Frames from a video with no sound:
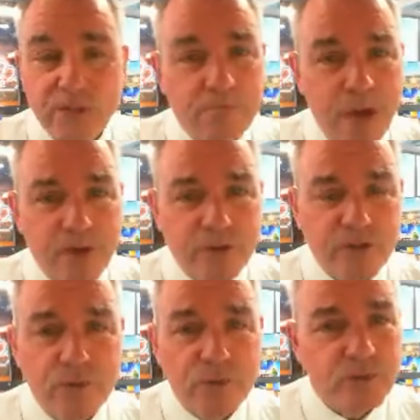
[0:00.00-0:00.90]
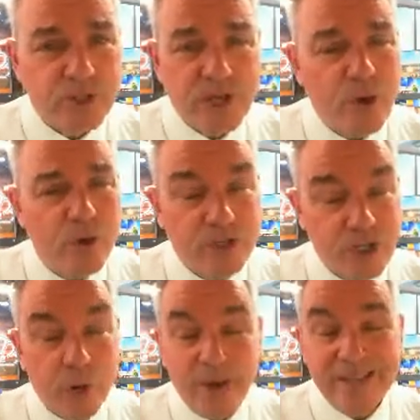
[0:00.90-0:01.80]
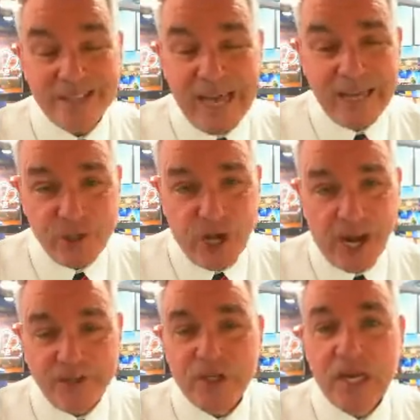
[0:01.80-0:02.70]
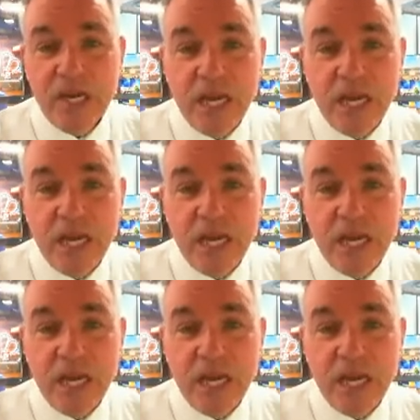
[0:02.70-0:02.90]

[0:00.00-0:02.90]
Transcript: Some models do slow, show a slight chance